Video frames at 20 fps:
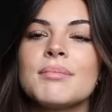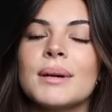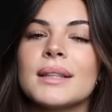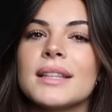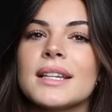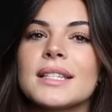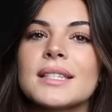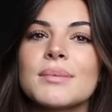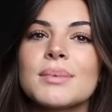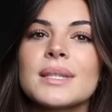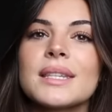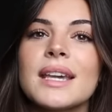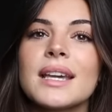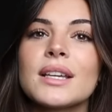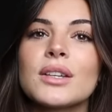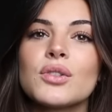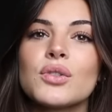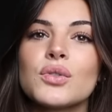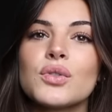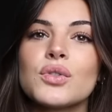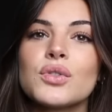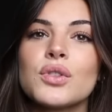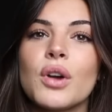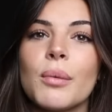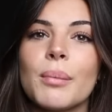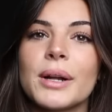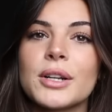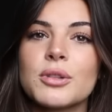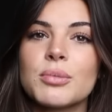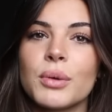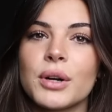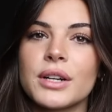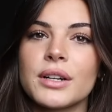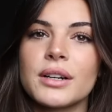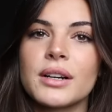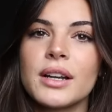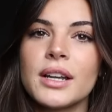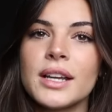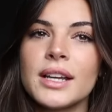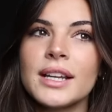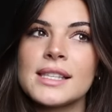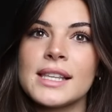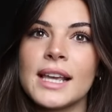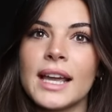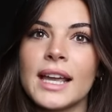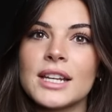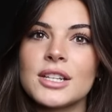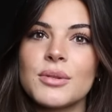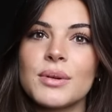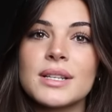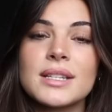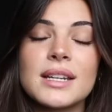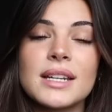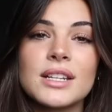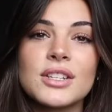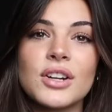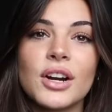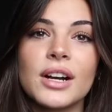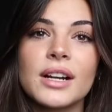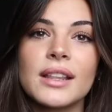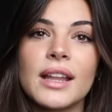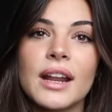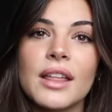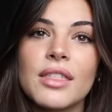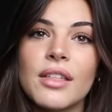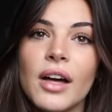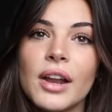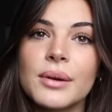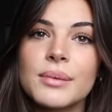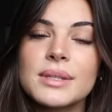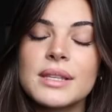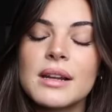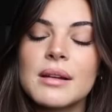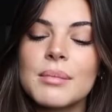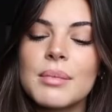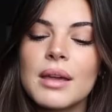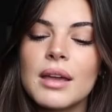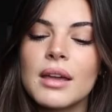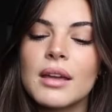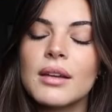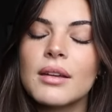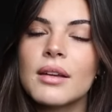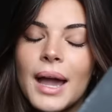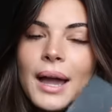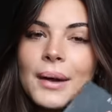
But this was like so much more sick and twisted and dark than I thought it was gonna be.